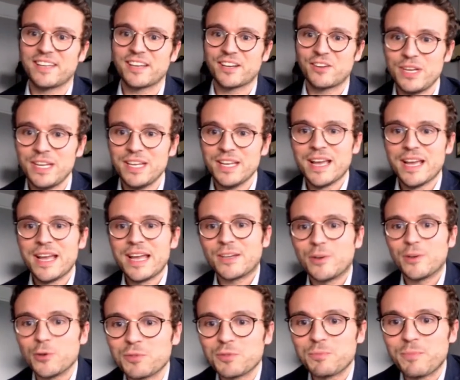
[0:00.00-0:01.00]
disagree
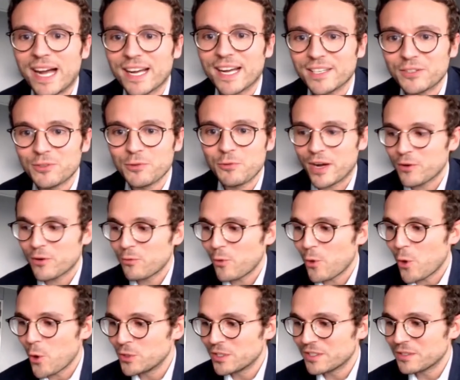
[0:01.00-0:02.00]
goes back to a
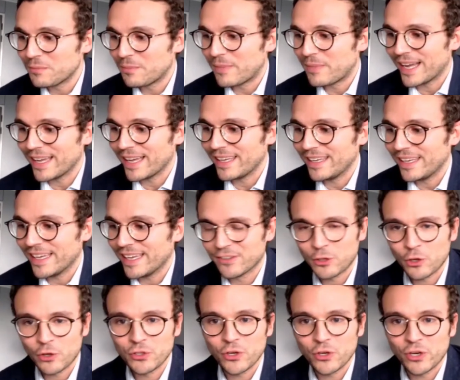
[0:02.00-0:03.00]
quote by
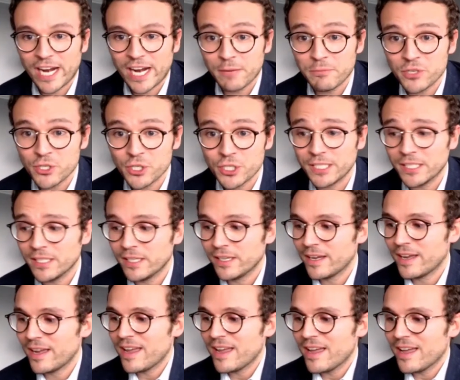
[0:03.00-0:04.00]
Antonio Gramsci.
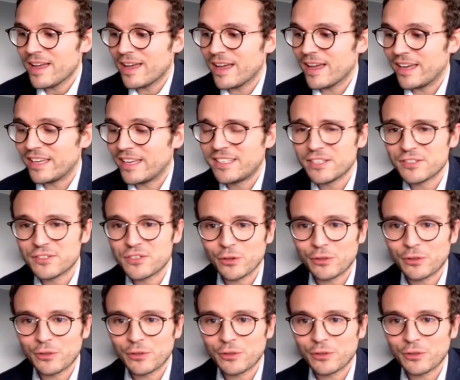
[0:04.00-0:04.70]
It is